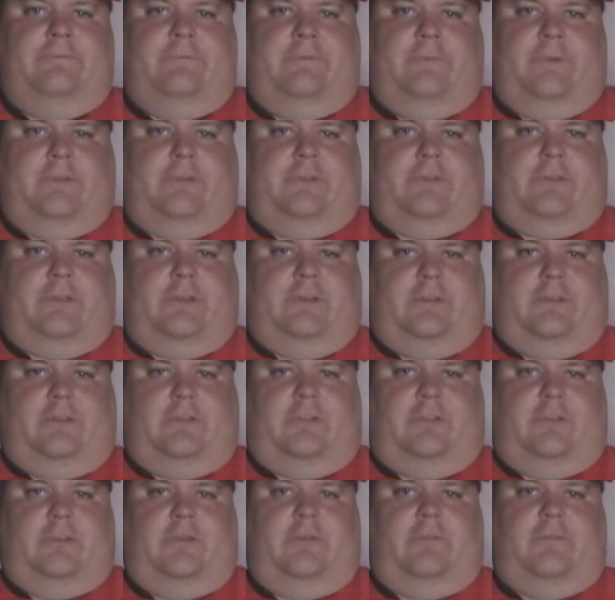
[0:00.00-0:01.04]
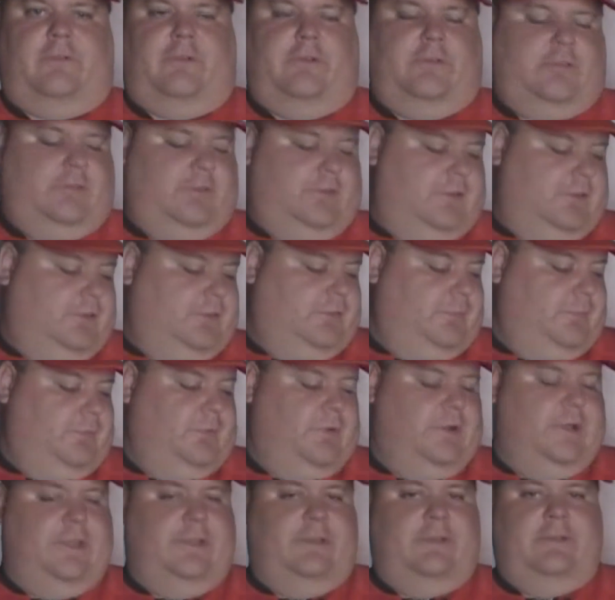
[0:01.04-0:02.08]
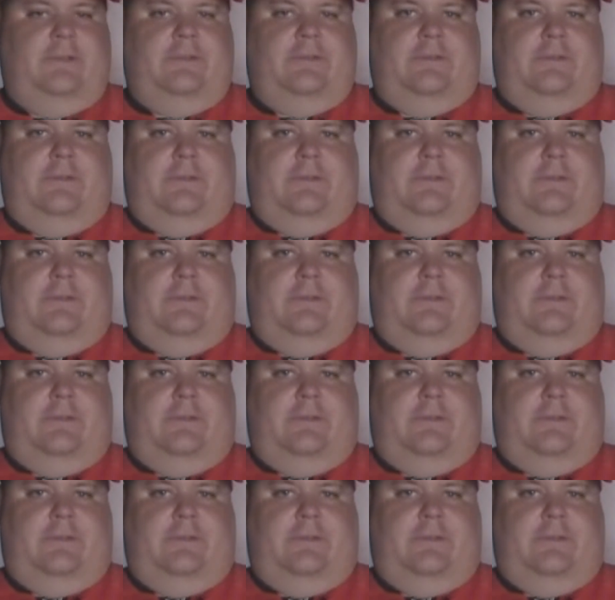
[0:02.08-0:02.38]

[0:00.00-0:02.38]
which is kind of just an inverse of this white.